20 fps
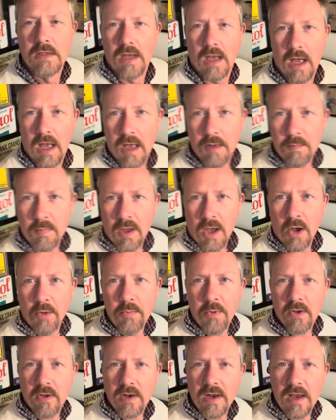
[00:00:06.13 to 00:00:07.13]
I hope
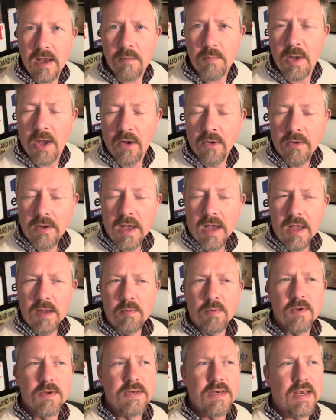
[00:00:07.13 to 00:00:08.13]
you can hear me okay,
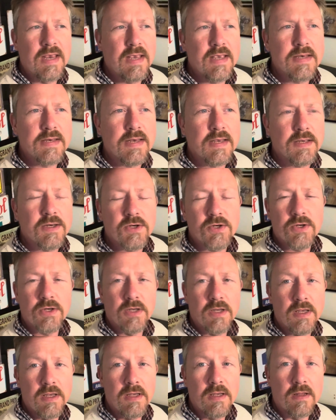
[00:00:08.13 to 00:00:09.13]
because it is
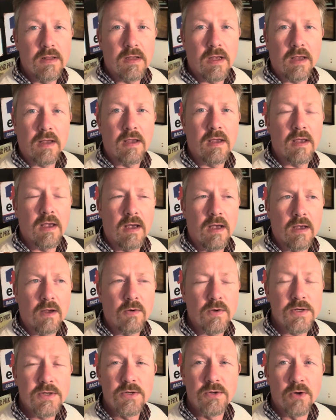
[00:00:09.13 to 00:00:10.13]
actually
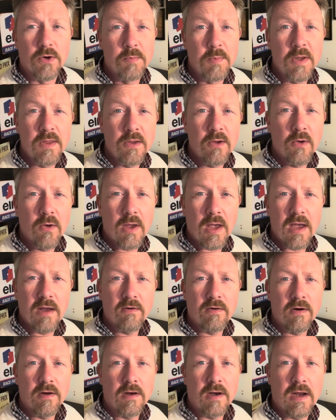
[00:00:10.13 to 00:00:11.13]
quite stormy in the UK
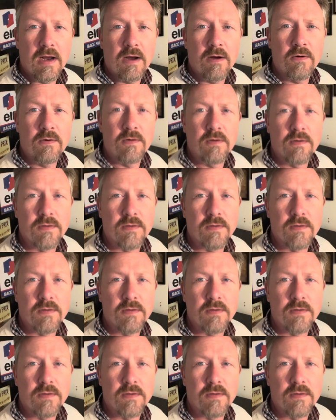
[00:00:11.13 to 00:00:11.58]
right now.